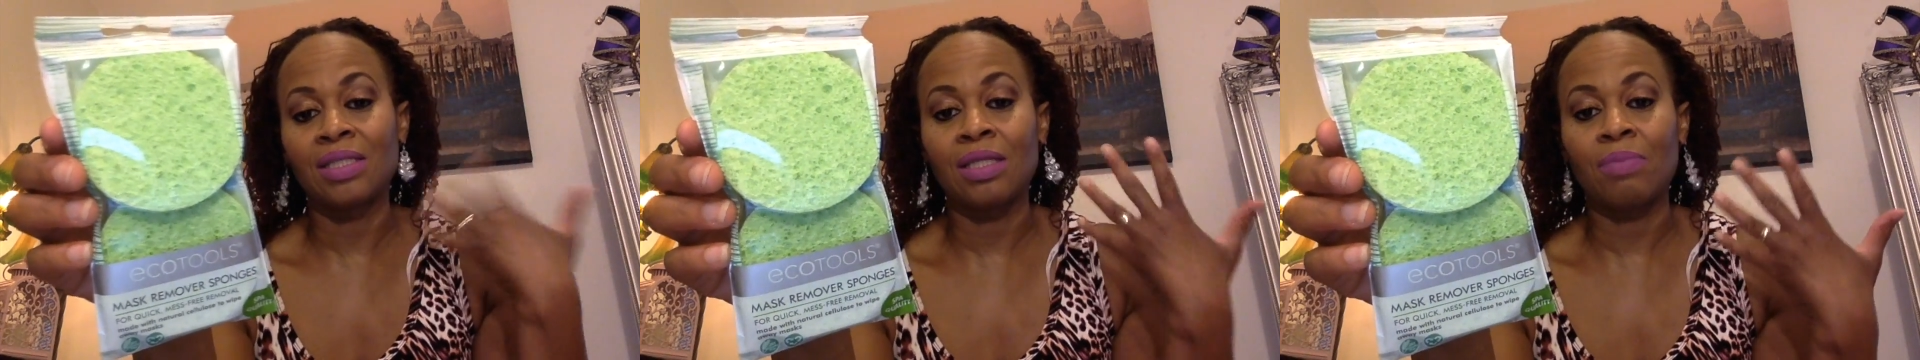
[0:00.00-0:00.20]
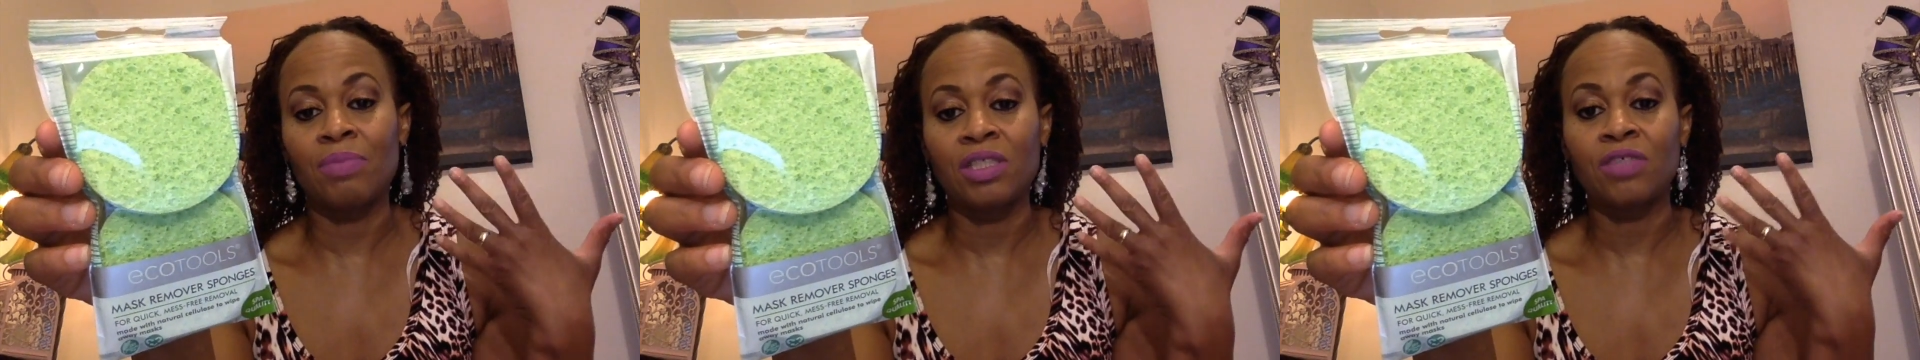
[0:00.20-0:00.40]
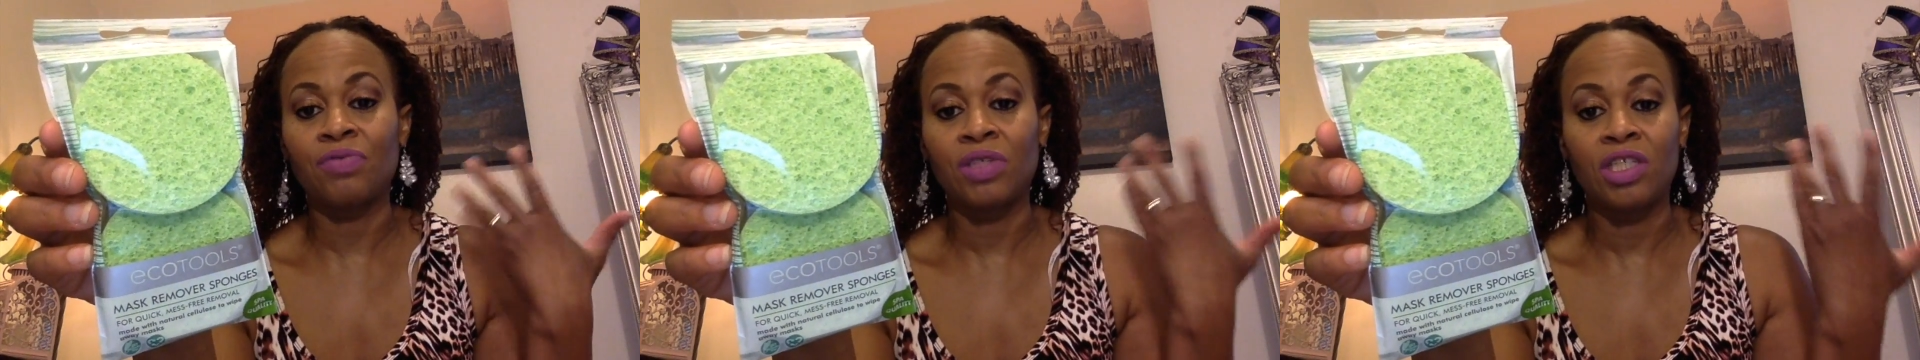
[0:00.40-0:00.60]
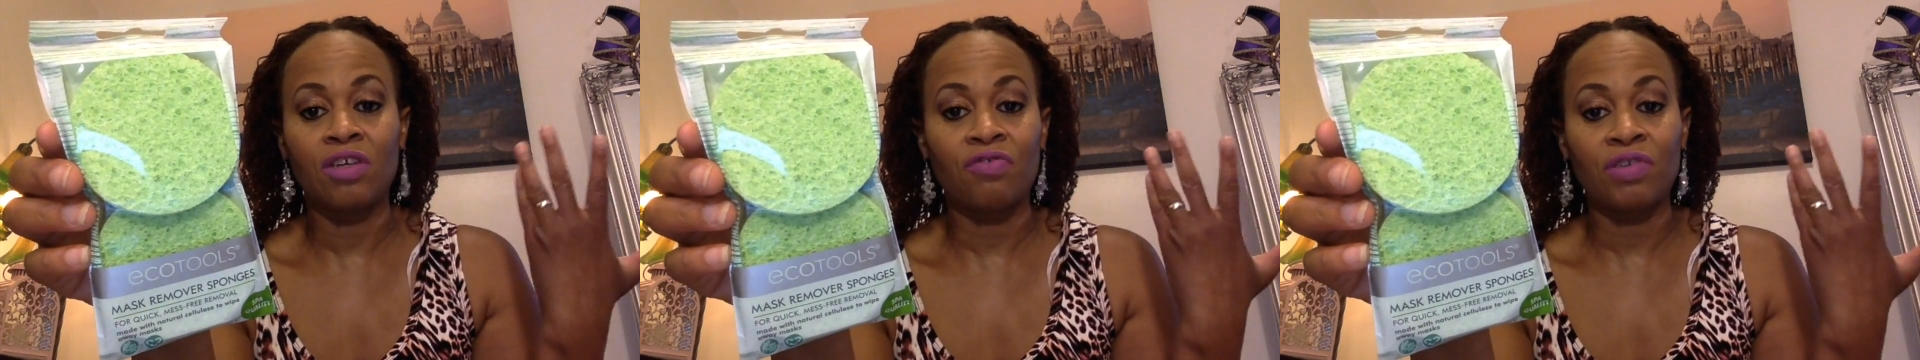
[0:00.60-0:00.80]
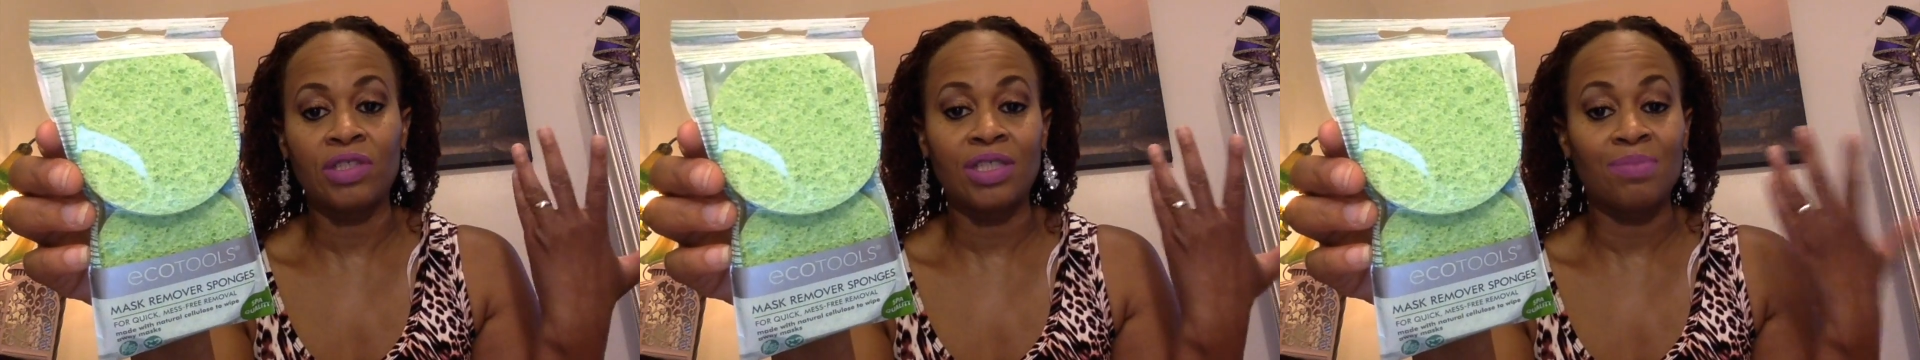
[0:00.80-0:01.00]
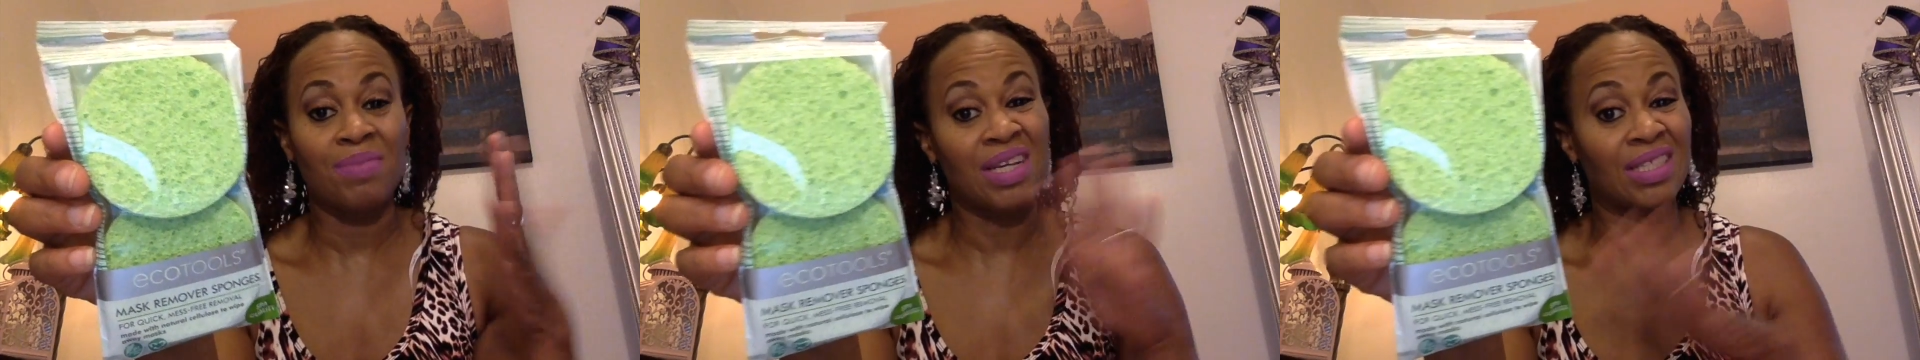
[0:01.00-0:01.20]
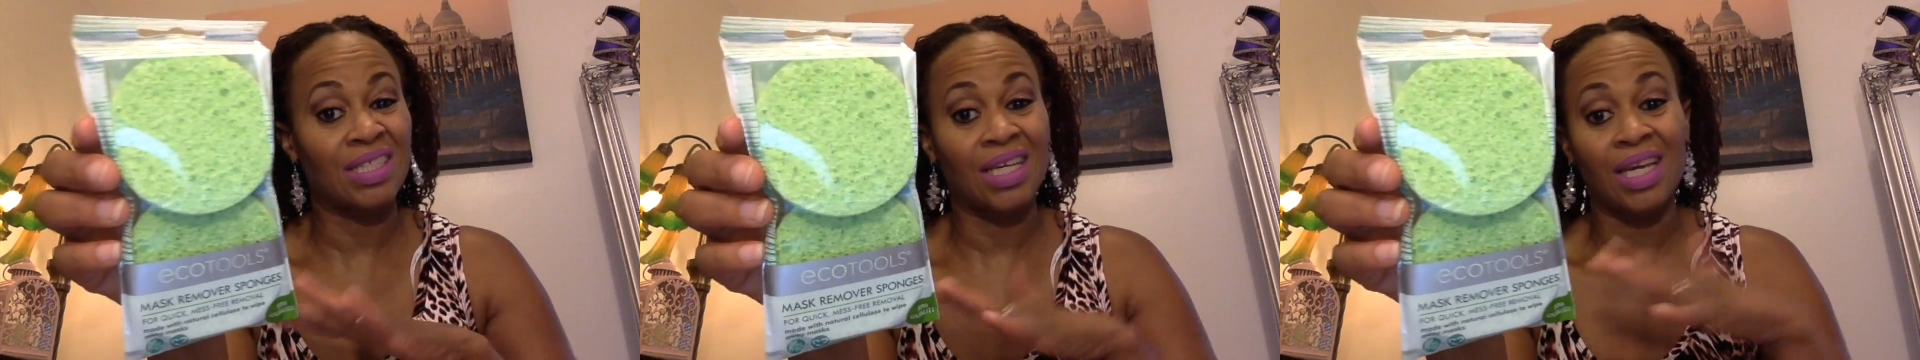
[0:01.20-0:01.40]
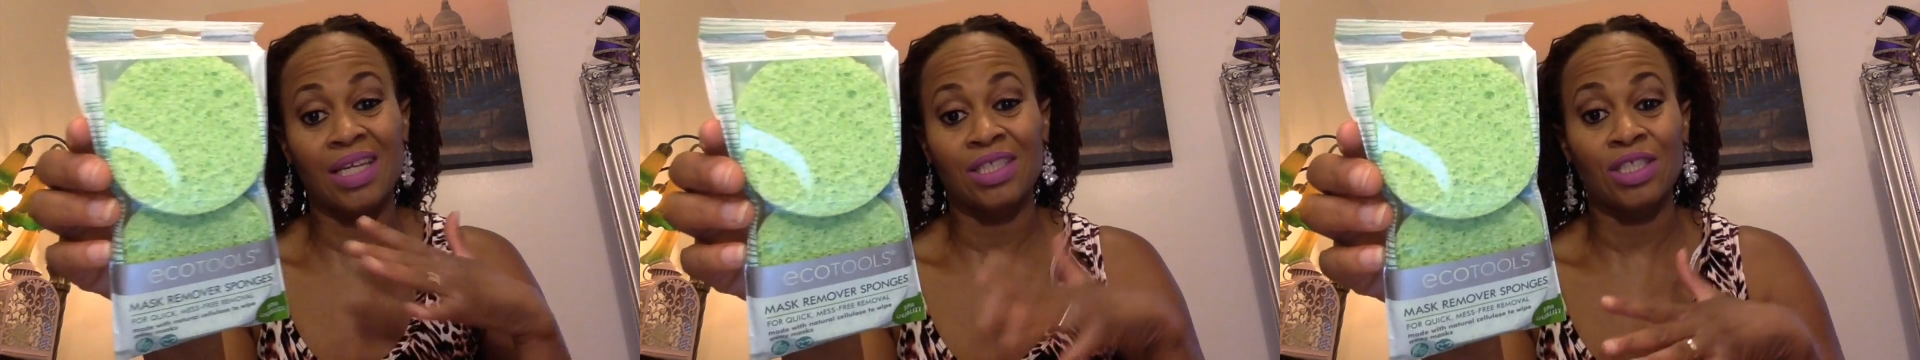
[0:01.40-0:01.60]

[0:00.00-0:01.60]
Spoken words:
that much of a difference in my skin.